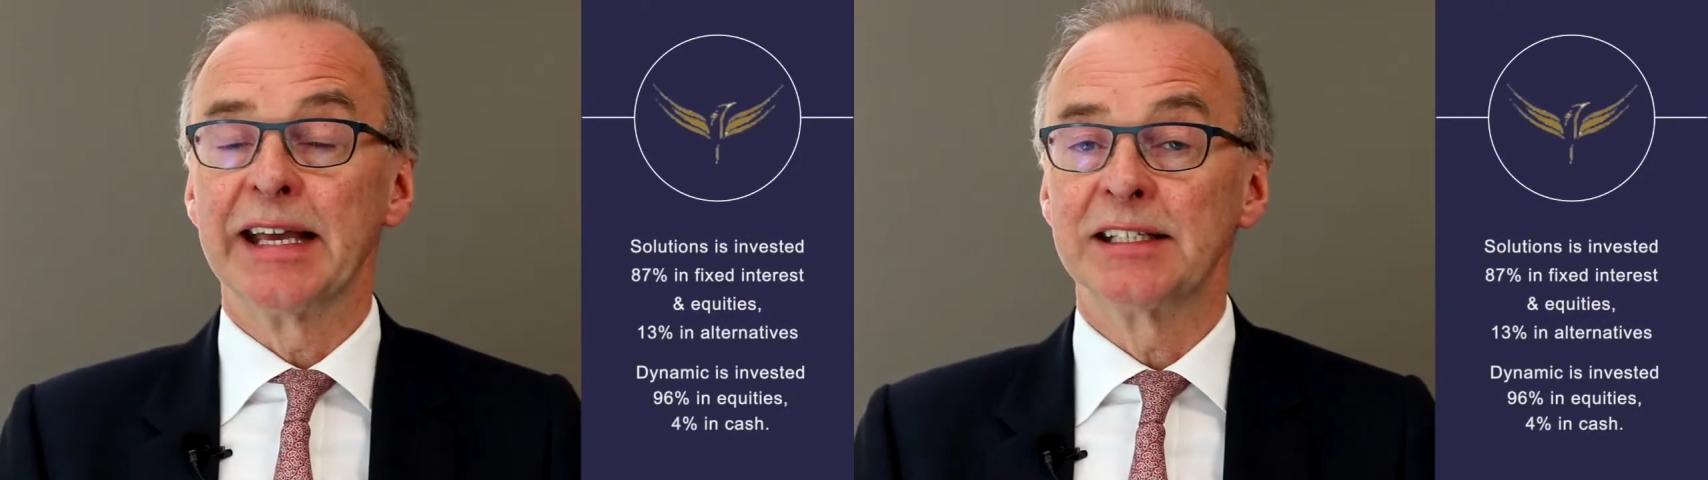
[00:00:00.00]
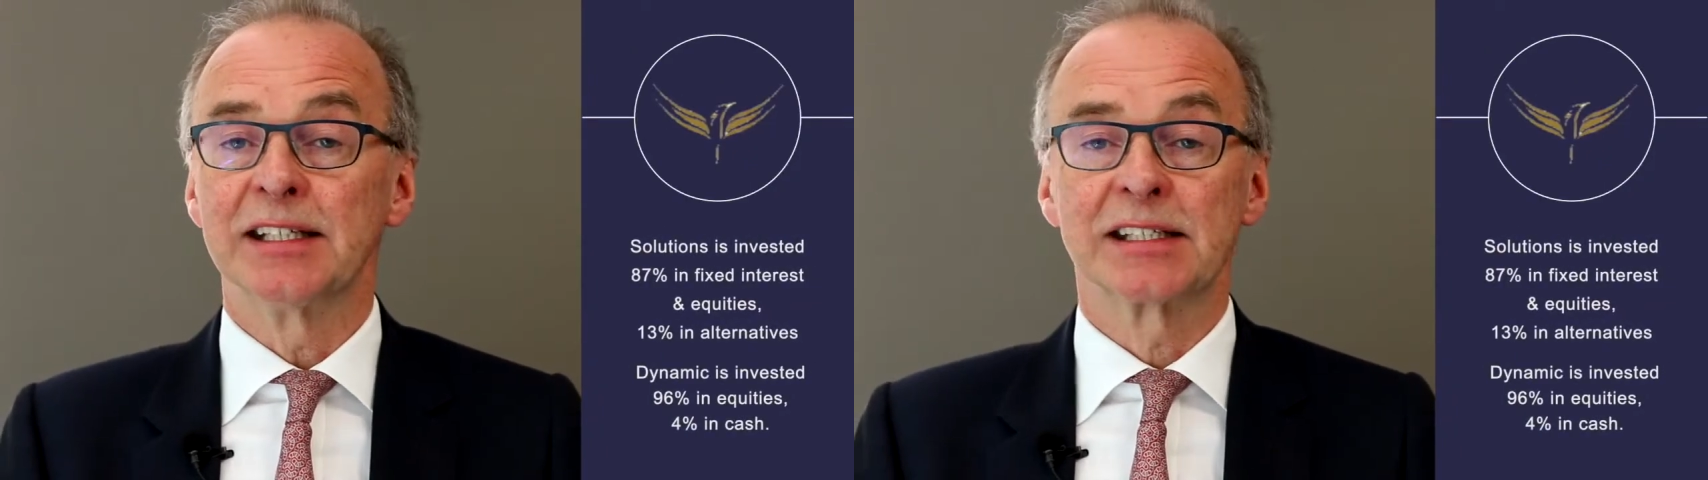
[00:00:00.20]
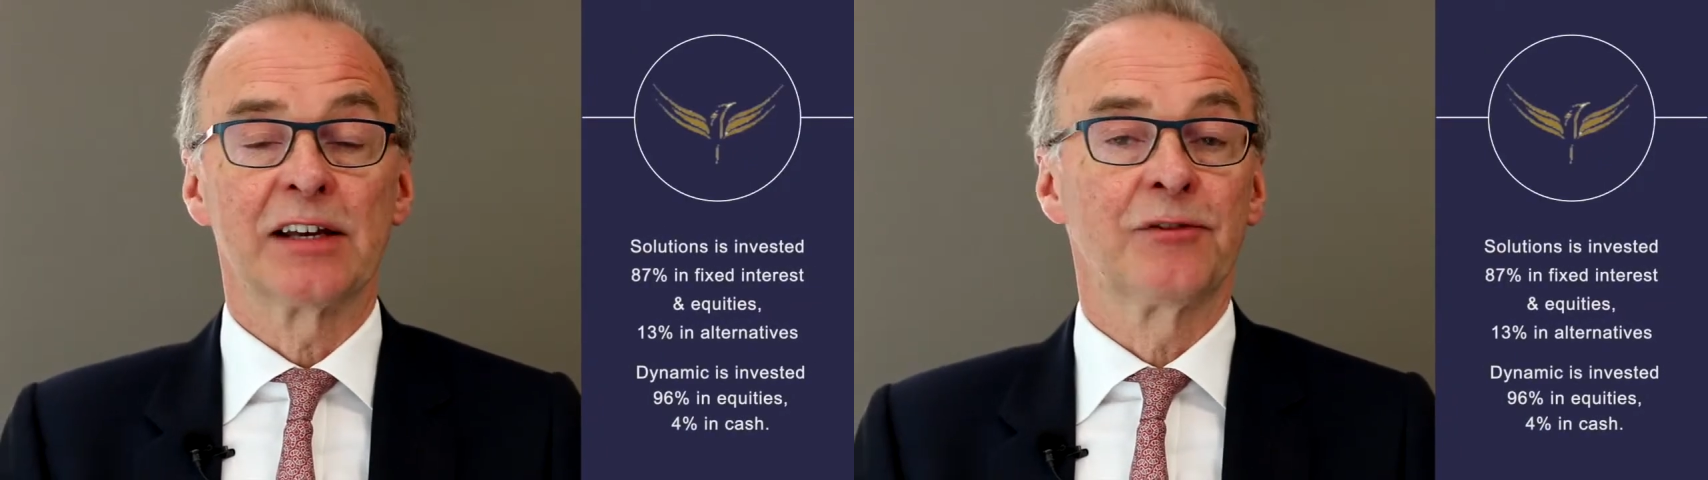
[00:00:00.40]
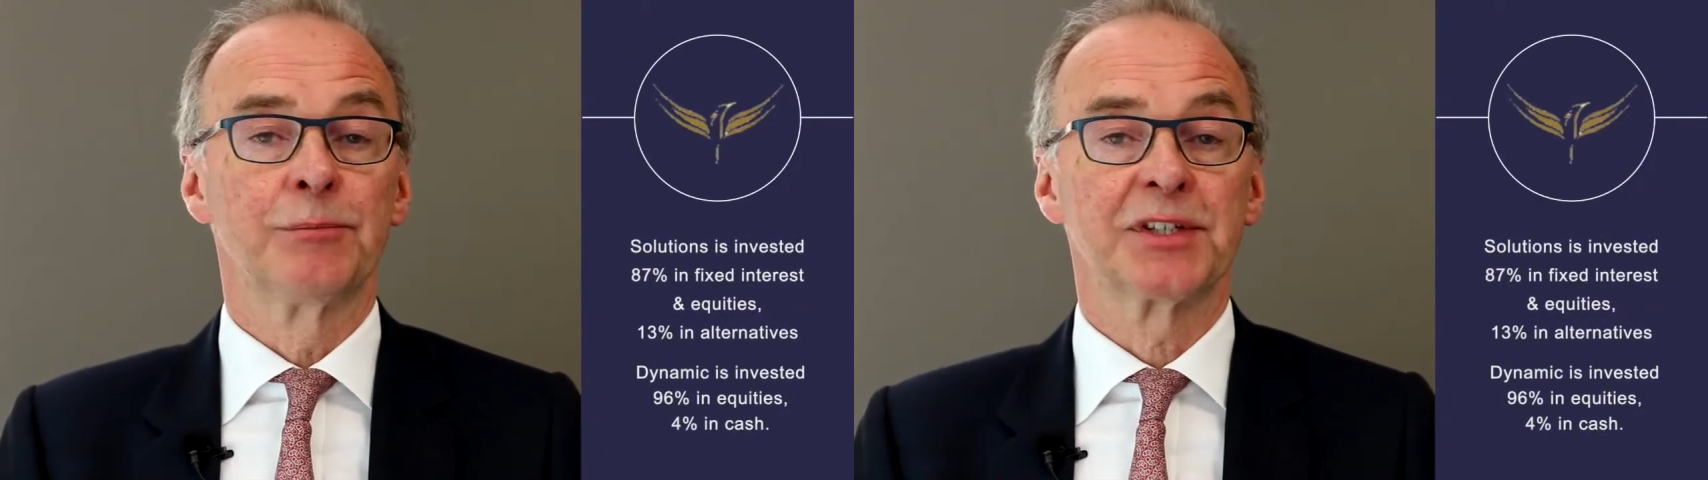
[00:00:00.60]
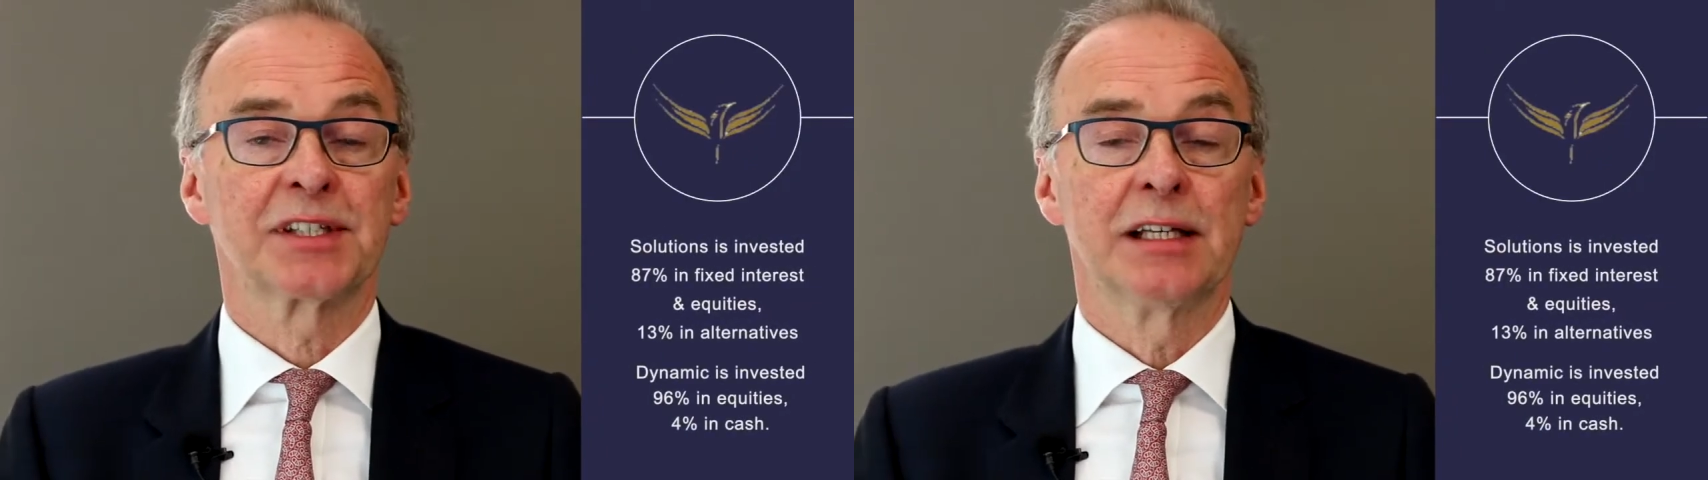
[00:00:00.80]

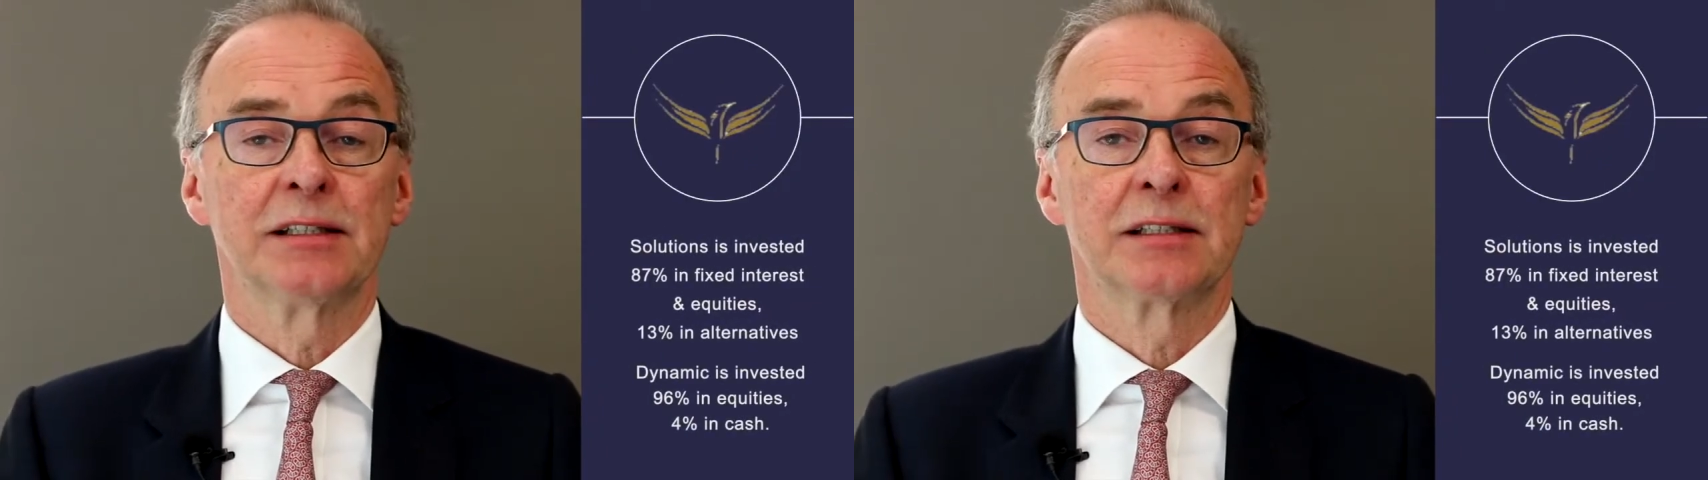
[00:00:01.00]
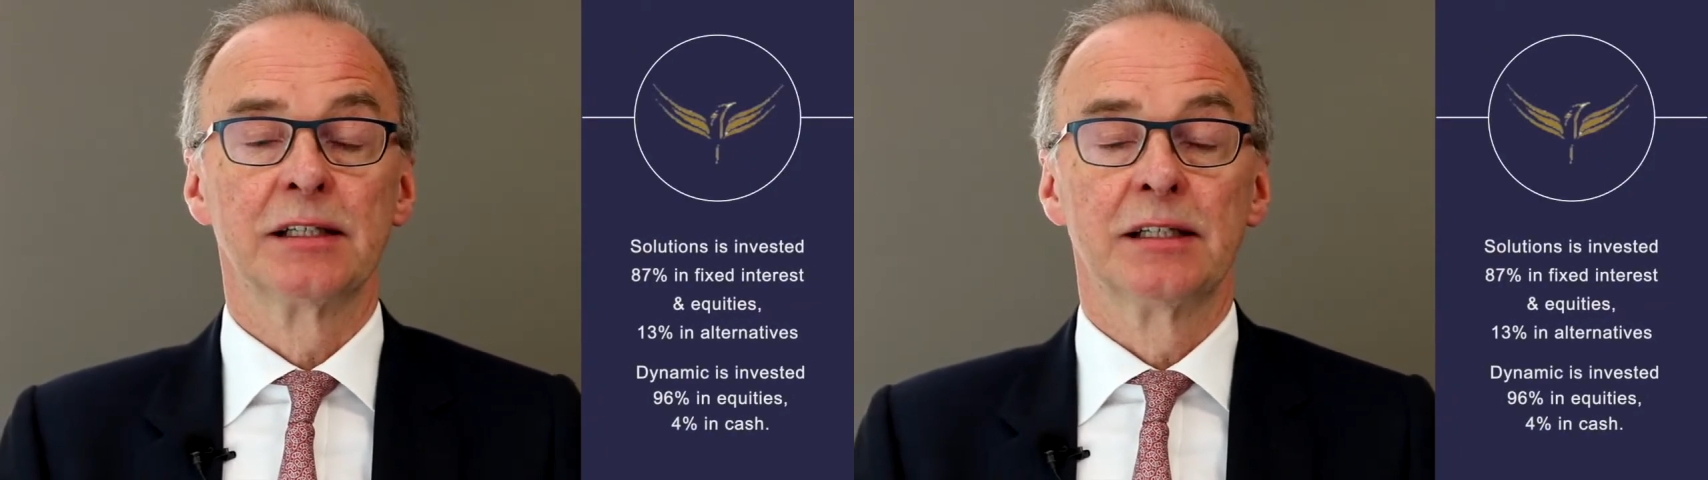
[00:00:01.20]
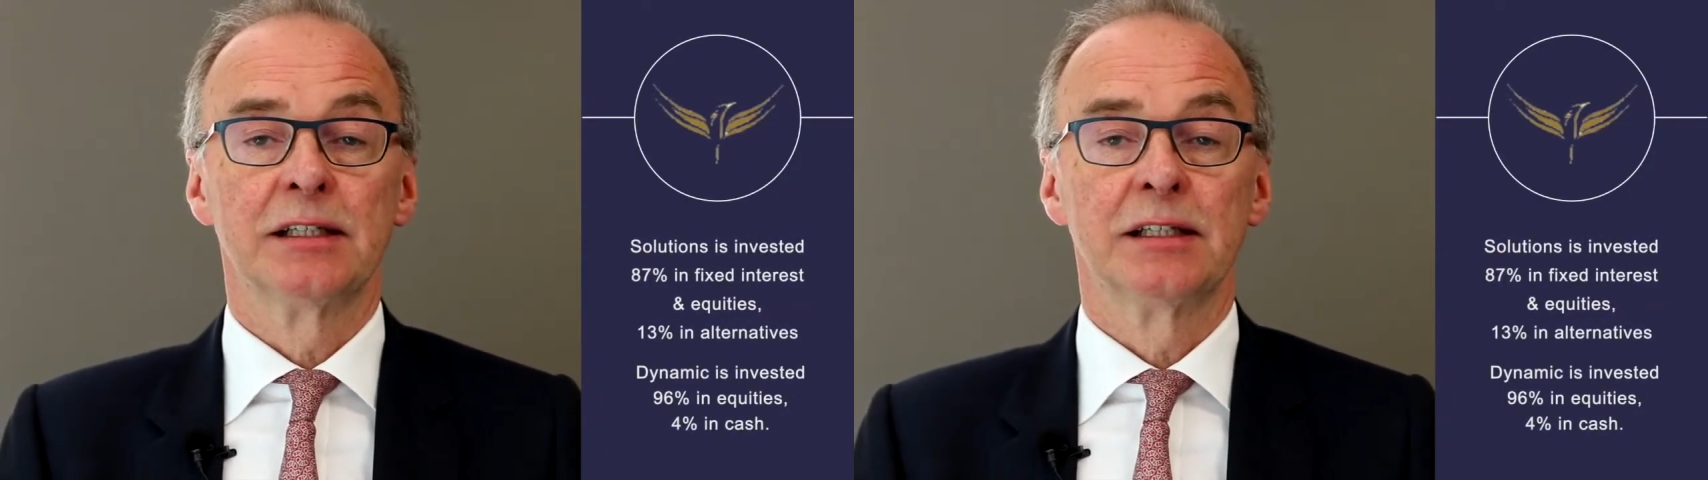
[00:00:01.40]
87%